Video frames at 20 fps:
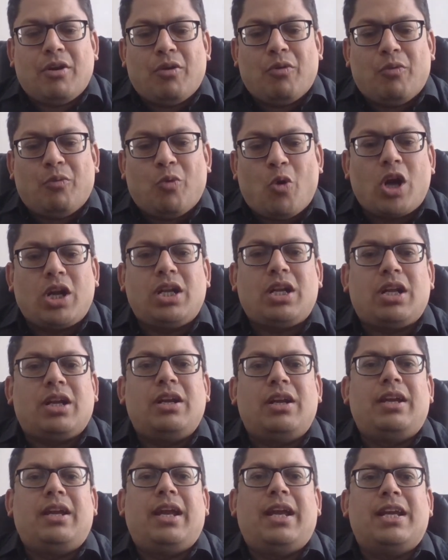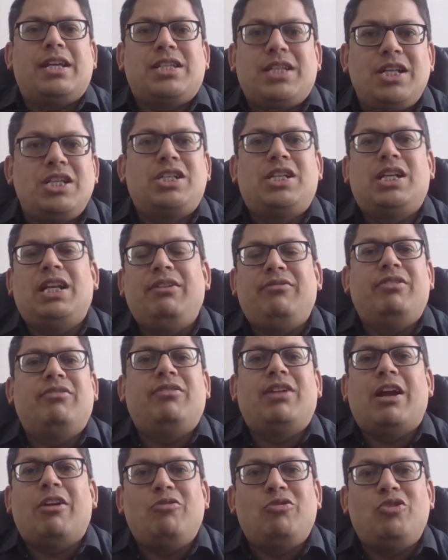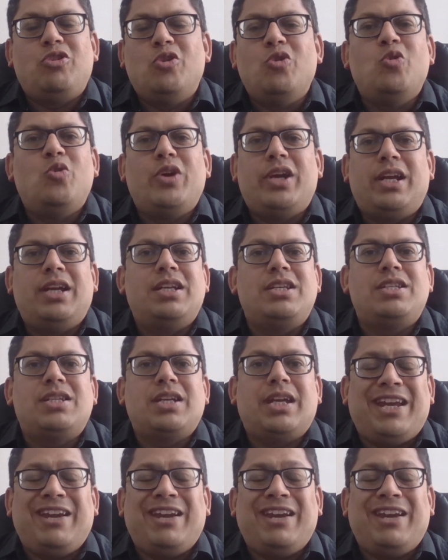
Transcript: What essentially we will have to do is,